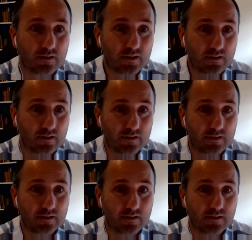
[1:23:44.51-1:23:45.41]

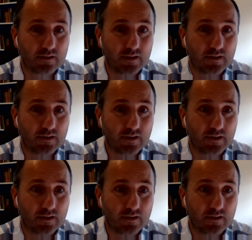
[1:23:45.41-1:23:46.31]

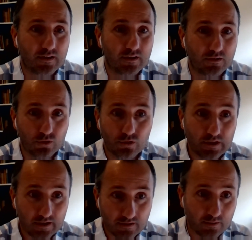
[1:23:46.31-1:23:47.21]
Though
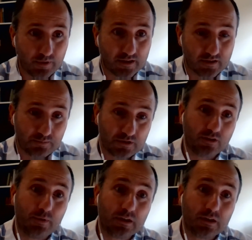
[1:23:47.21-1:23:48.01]
there are some exceptions,